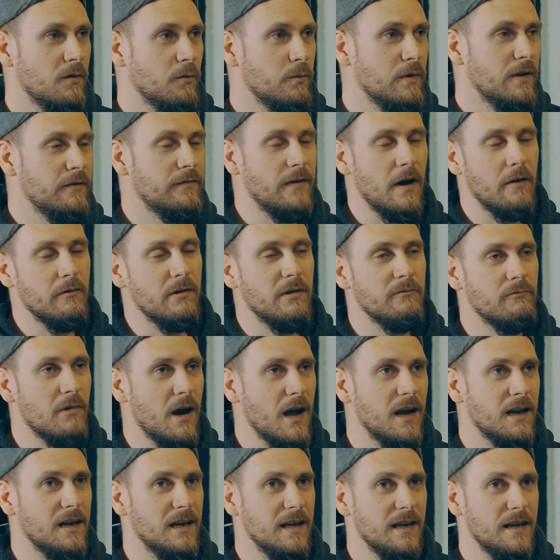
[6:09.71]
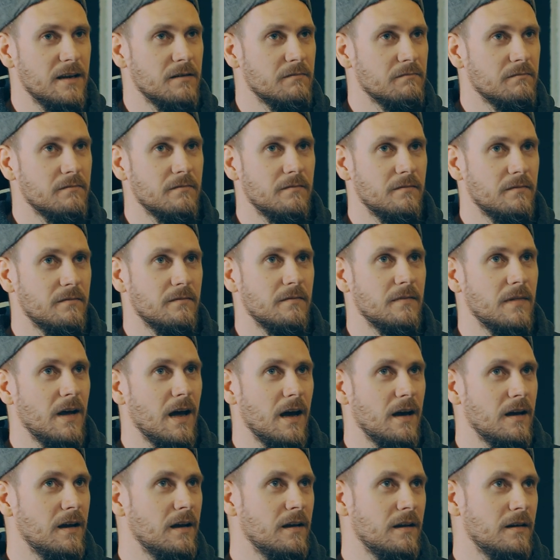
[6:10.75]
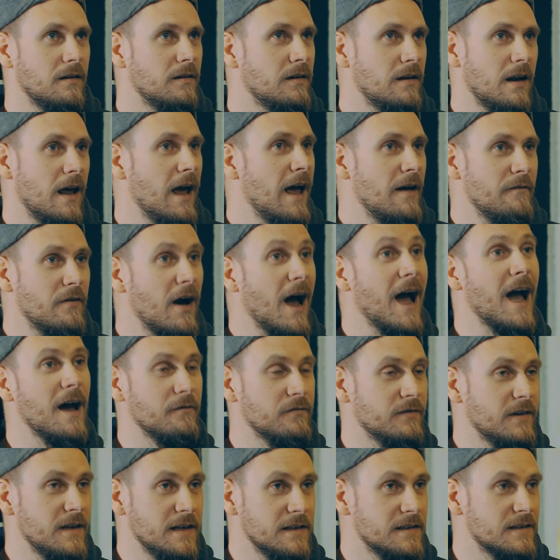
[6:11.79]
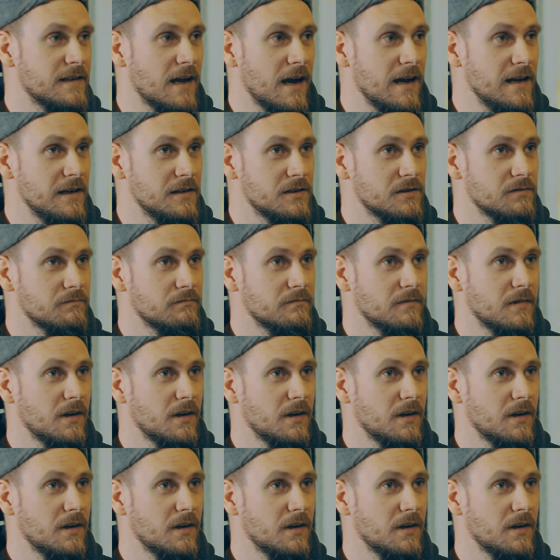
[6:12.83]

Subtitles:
we very rarely ever have these days.